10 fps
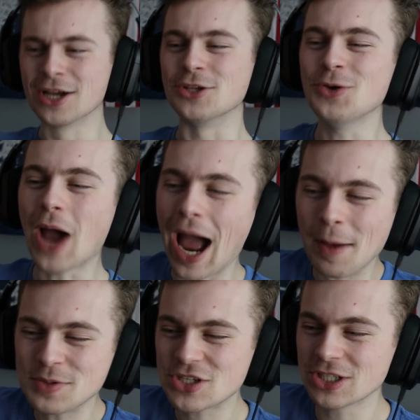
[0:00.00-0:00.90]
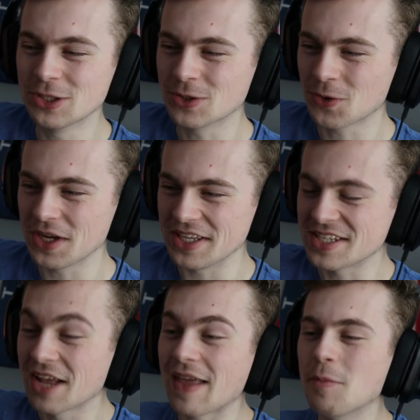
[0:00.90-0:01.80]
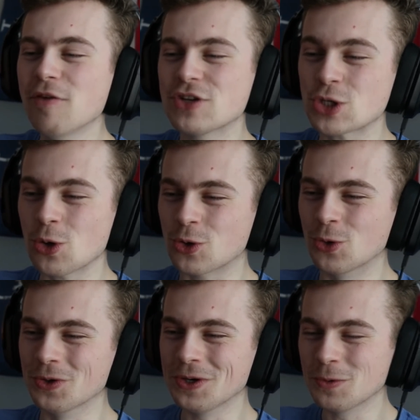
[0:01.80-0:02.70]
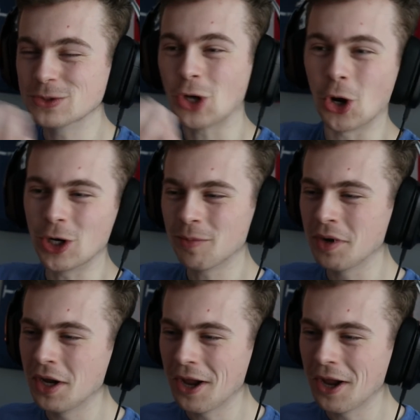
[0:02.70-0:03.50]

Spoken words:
you absolute queens. That move is so cool, the arm.